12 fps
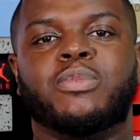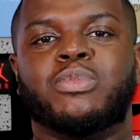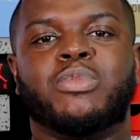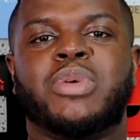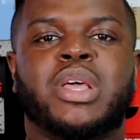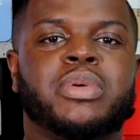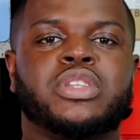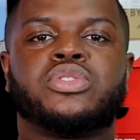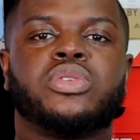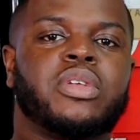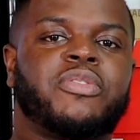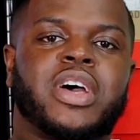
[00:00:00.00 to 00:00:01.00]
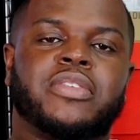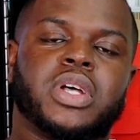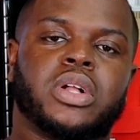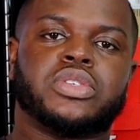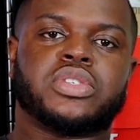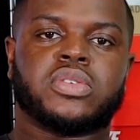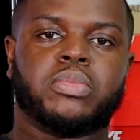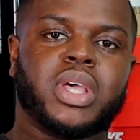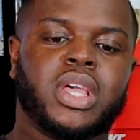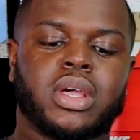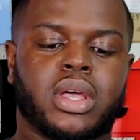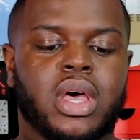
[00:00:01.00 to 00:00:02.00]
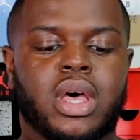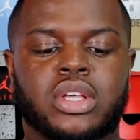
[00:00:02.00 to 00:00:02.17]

maybe $2 to $5 to make,